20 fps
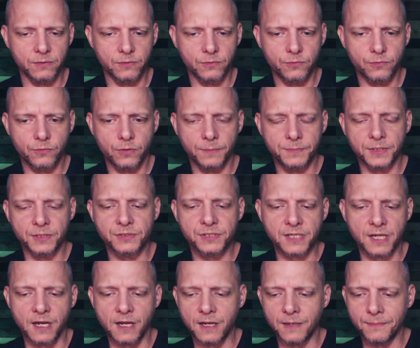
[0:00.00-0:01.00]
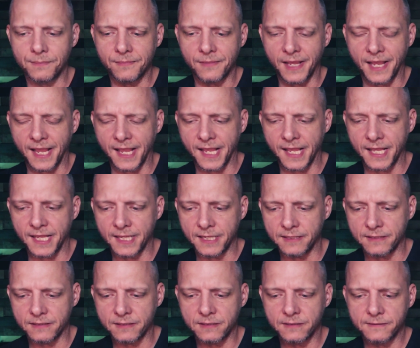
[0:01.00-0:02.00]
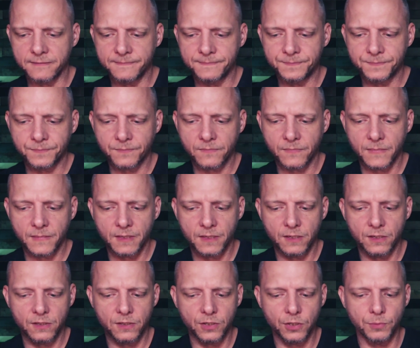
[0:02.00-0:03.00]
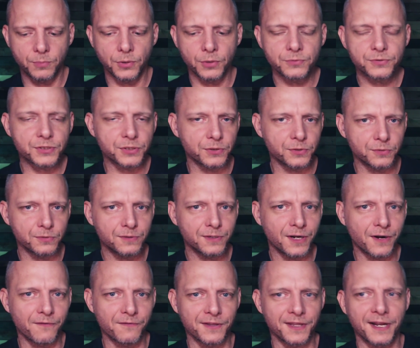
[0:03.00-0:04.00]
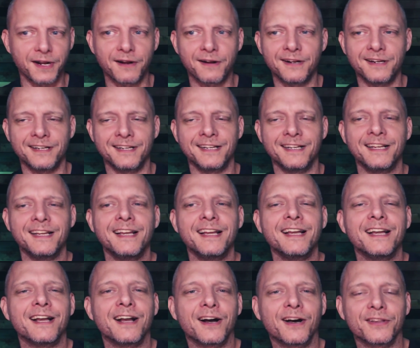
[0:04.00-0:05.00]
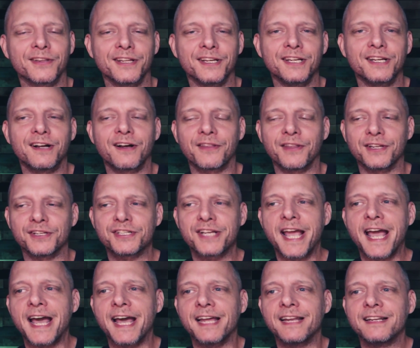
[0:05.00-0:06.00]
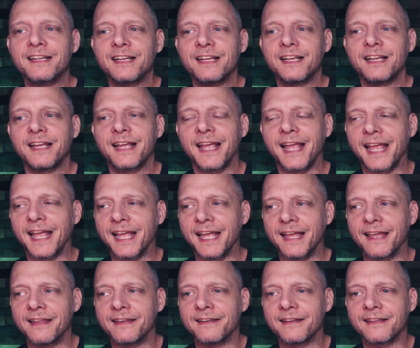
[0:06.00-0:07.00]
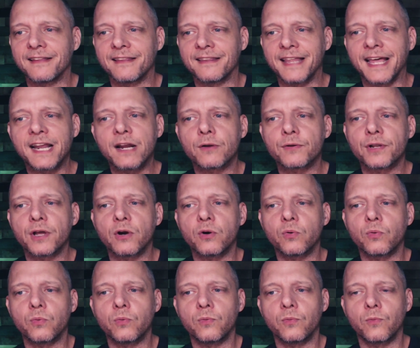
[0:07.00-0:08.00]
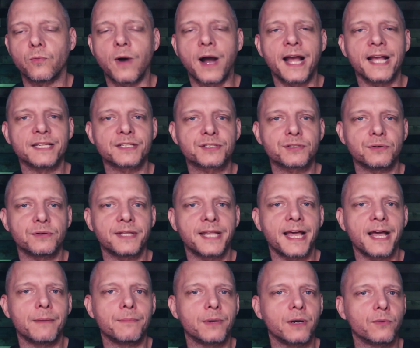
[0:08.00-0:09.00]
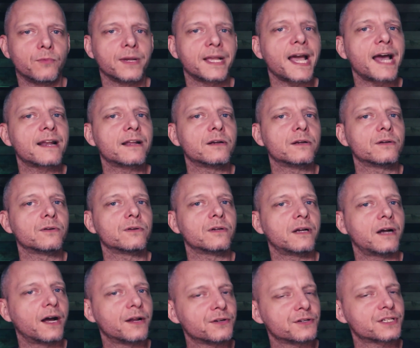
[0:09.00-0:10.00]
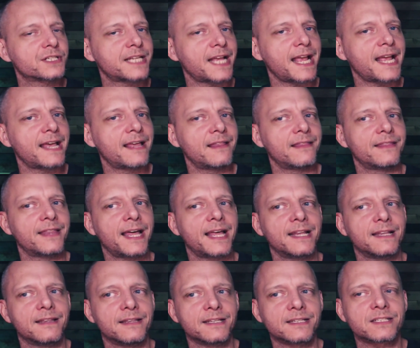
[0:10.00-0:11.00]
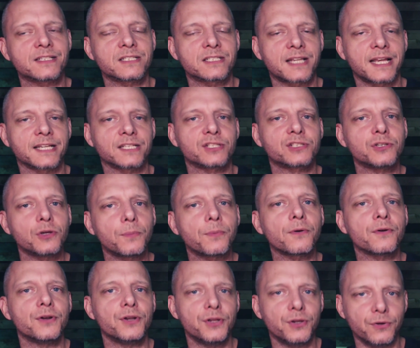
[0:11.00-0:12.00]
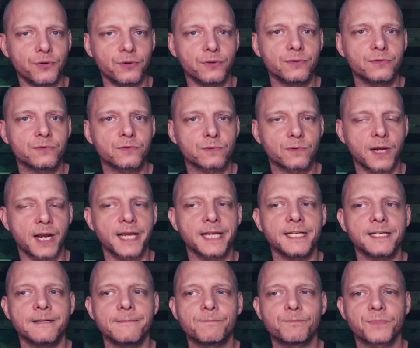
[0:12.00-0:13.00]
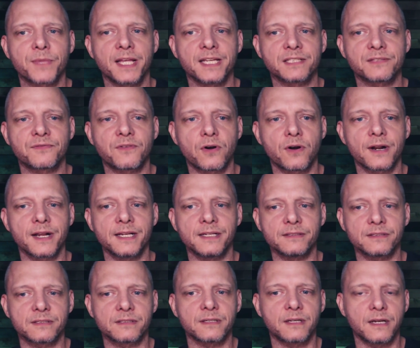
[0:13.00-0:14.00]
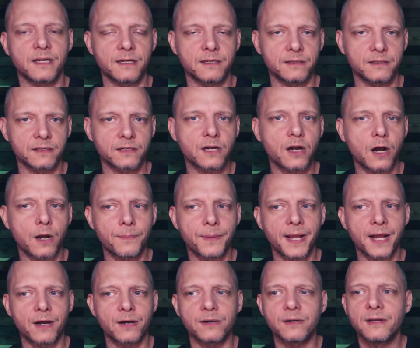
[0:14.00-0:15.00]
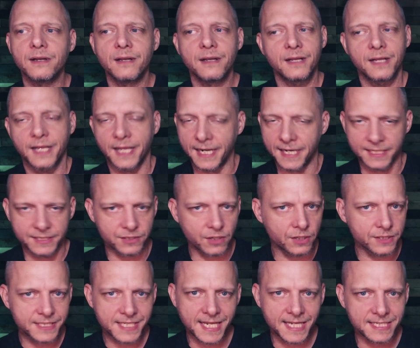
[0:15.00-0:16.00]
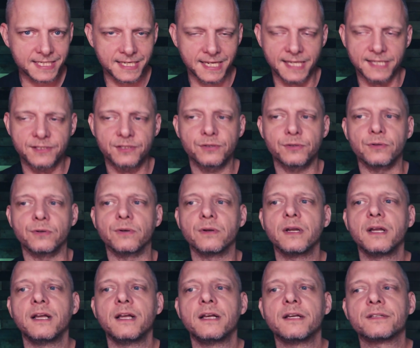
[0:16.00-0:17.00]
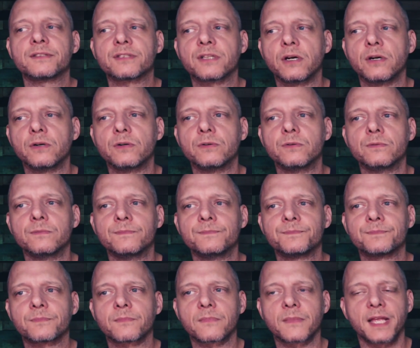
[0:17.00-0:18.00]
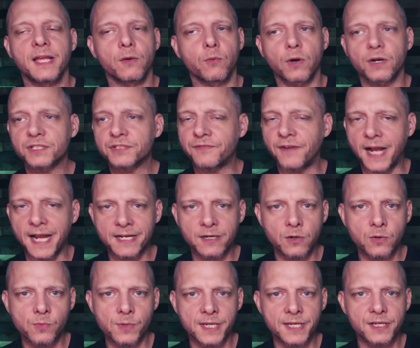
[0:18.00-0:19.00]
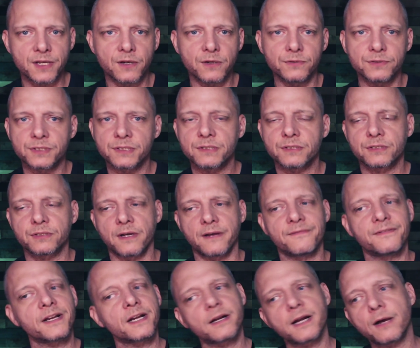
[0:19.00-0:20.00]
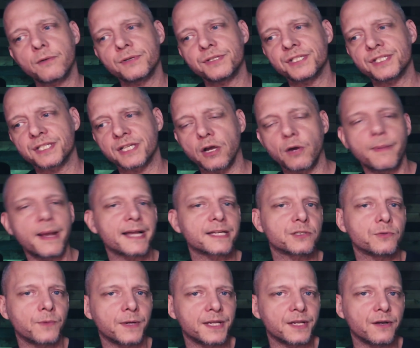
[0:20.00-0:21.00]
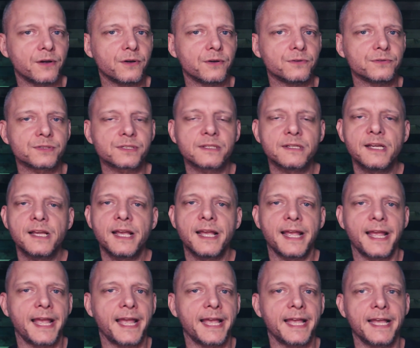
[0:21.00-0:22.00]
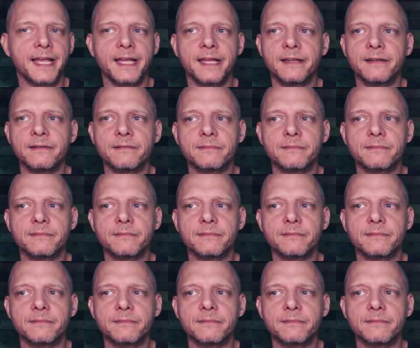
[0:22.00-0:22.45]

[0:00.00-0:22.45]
Crypto Scum and Ubuntu over there on the chat, and they don't know why it's doing that, but we got to understand that this is like super new, right, as far as KawPoW, and it's on testnet too. So it works fine on Windows, so I figured I would just go back to Windows and,